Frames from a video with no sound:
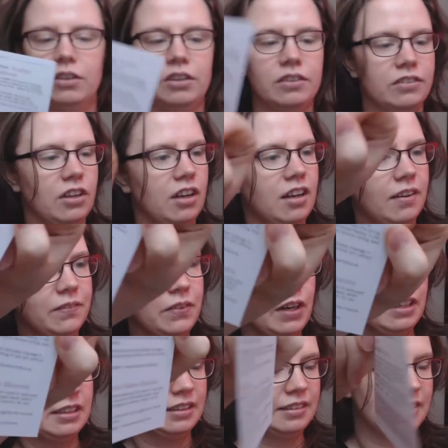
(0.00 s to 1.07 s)
We've got our
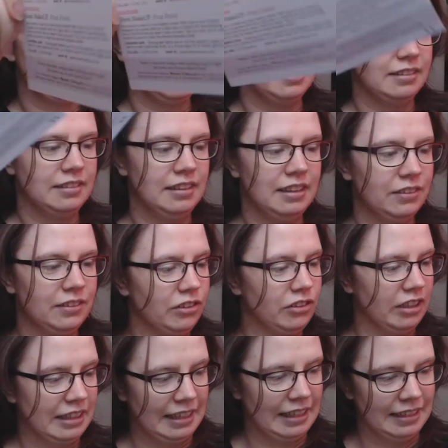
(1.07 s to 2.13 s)
product card here,
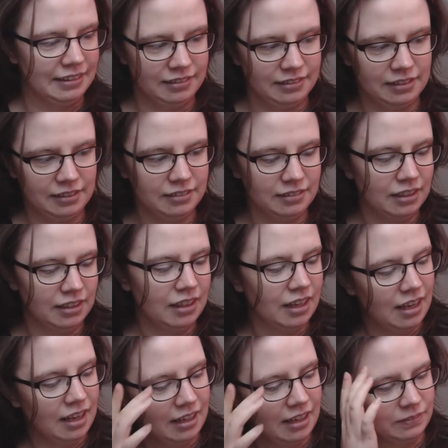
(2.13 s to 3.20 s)
which I'll get into,
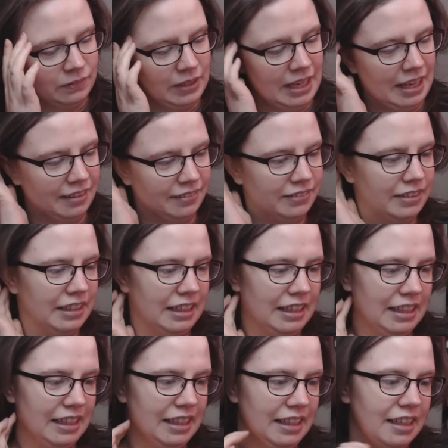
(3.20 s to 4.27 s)
and we have
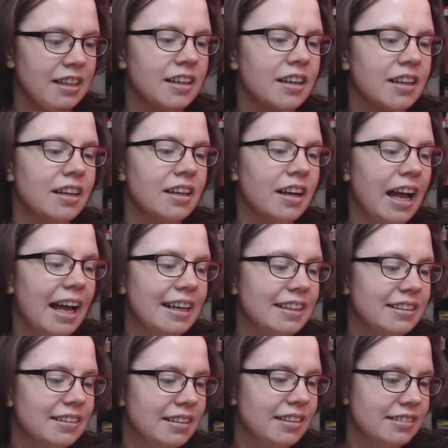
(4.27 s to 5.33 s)
the
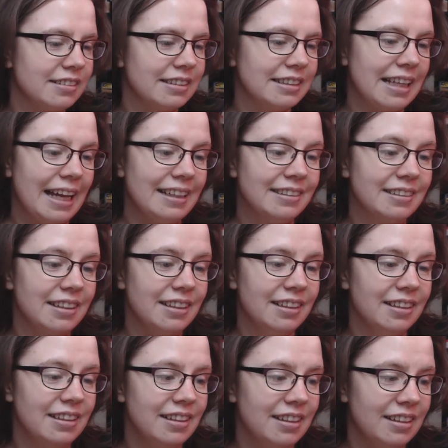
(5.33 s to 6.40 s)
editor's letter